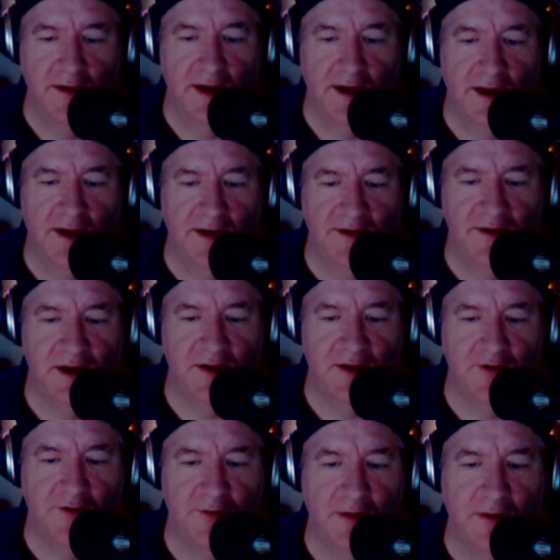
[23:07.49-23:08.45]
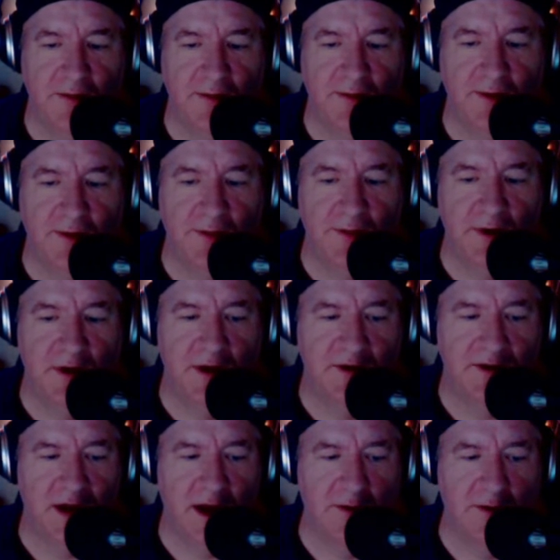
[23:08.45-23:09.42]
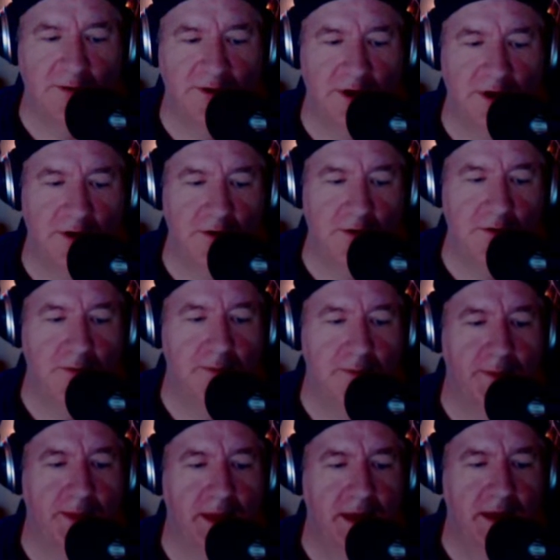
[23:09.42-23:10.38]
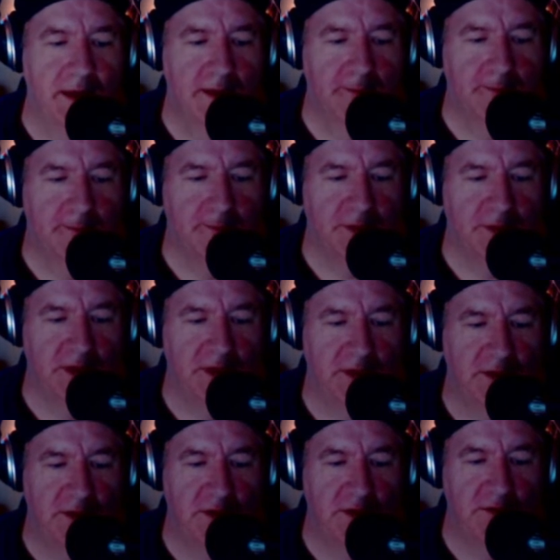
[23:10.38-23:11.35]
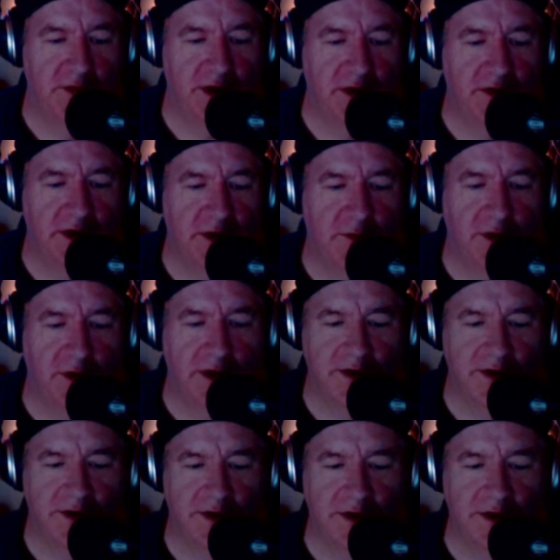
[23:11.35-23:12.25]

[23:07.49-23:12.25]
and he said it was probably because I was new there, and it wanted